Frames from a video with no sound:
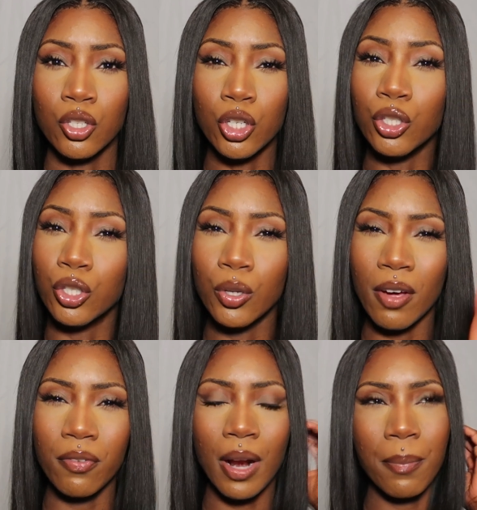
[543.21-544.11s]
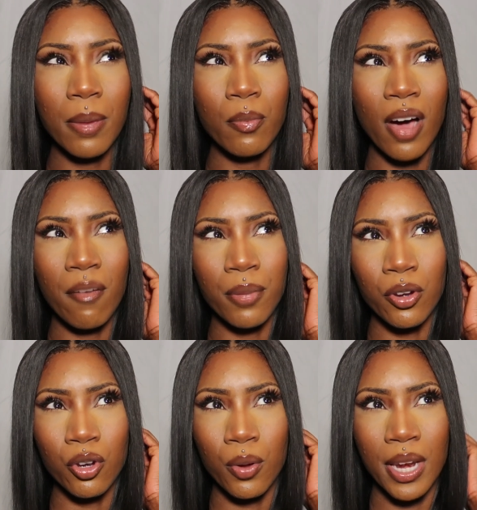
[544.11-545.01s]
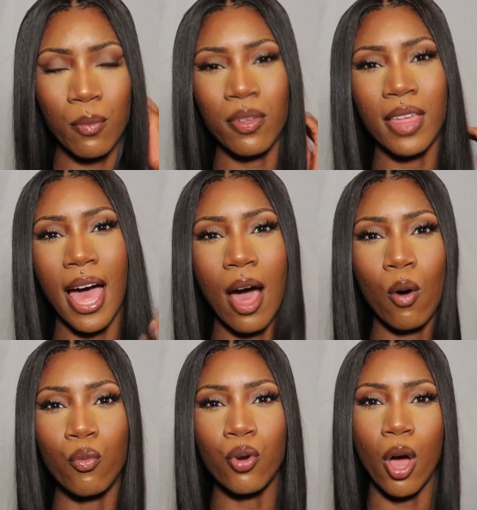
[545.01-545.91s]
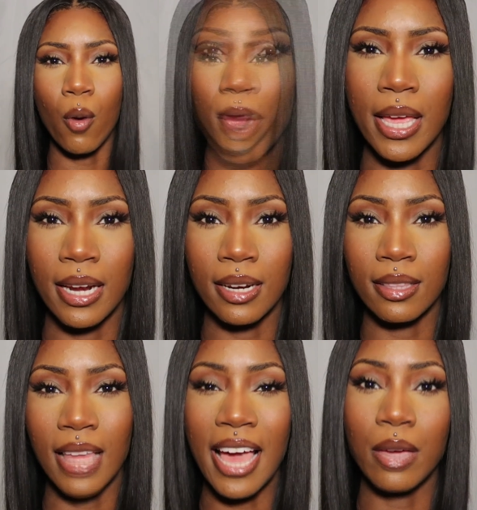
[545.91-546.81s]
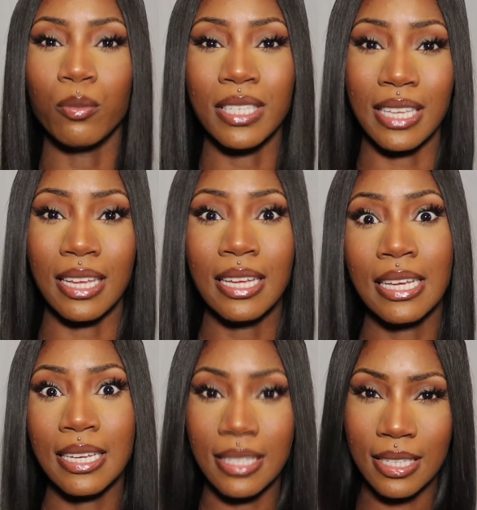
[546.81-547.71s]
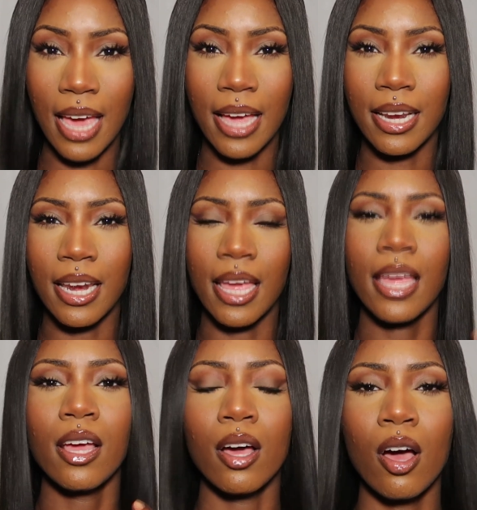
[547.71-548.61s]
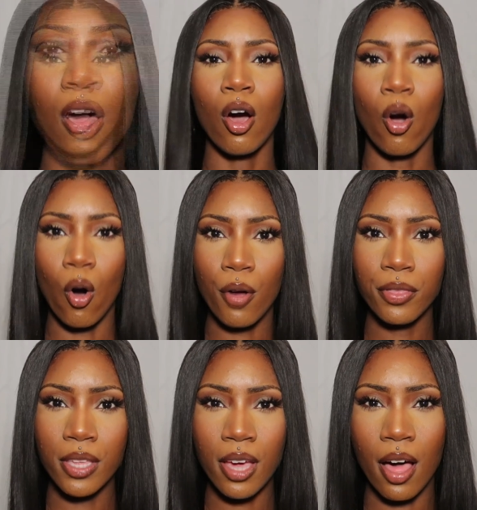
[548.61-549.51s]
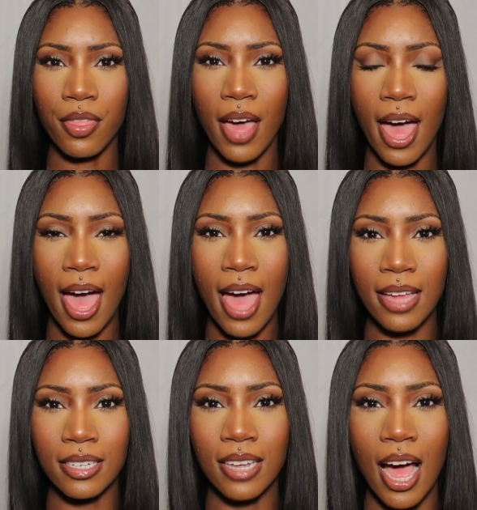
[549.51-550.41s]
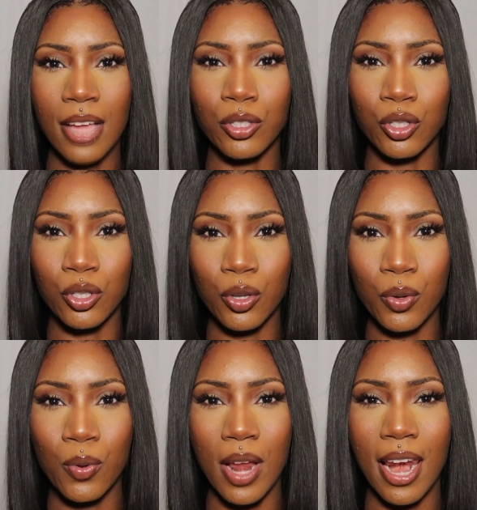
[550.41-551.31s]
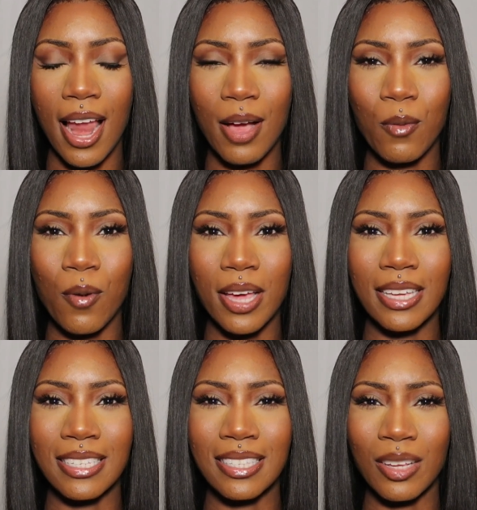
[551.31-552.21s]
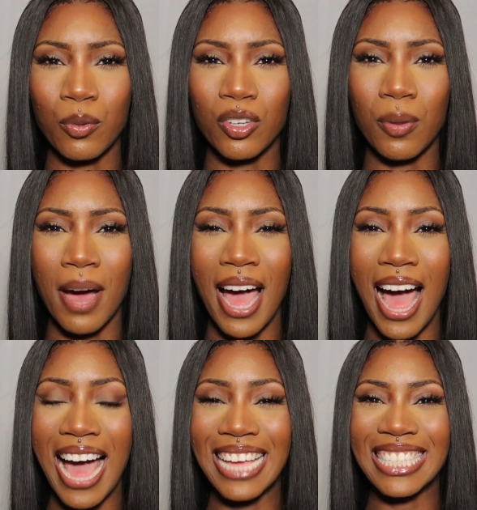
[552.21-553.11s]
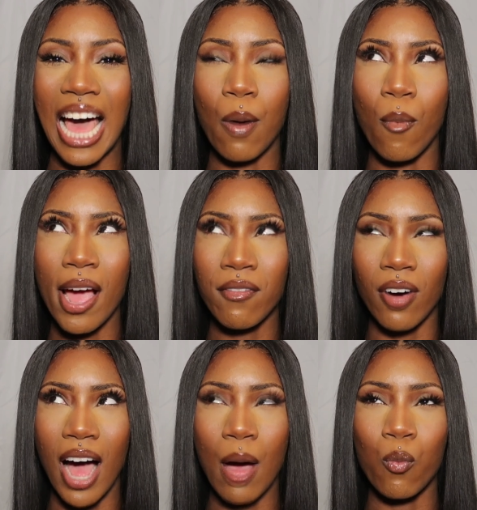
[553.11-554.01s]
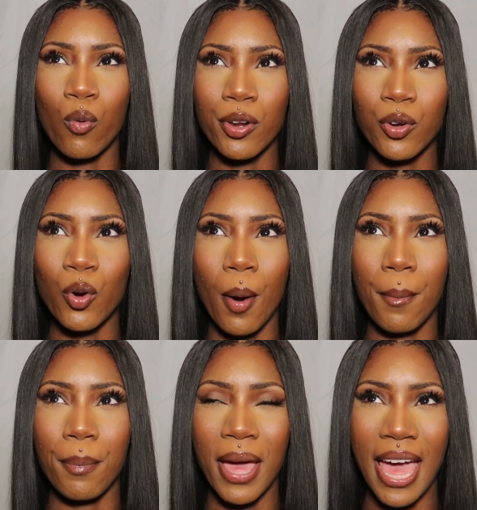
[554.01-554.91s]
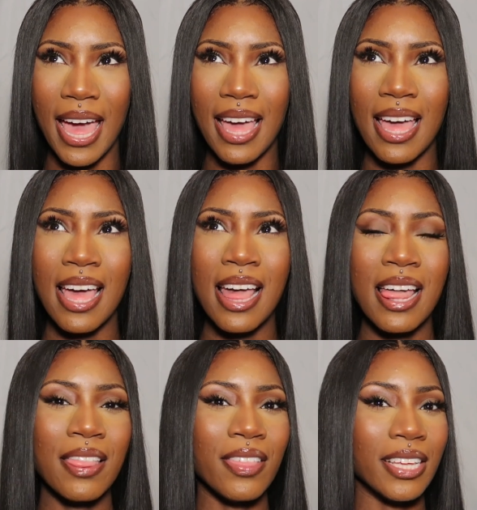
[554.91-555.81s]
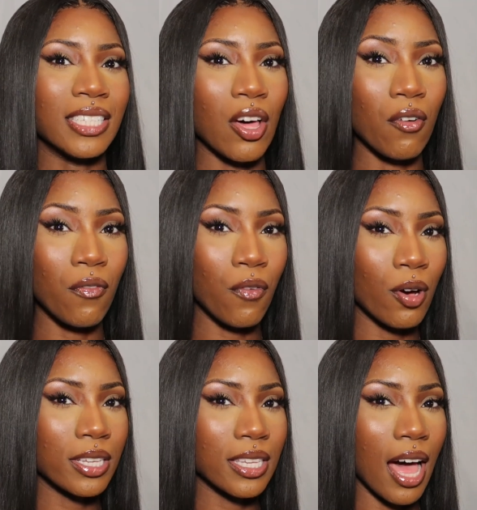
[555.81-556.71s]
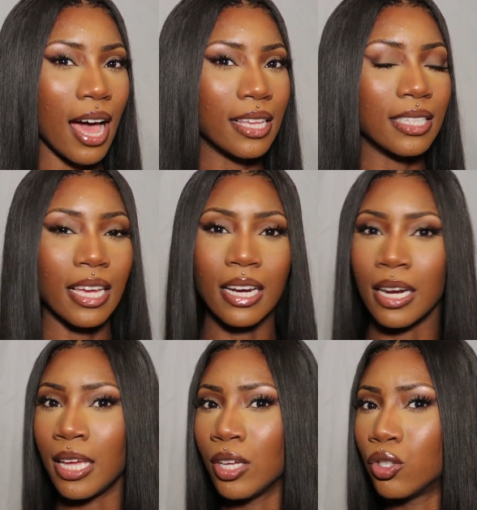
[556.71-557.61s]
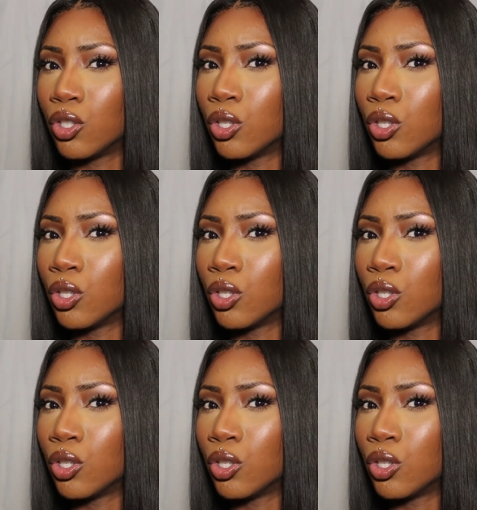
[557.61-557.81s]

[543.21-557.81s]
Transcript: do. I feel like people have been doing it without knowing that it was a technique. On the other hand, I do like what he's done to my eyes. However, I would not pair this fox eye technique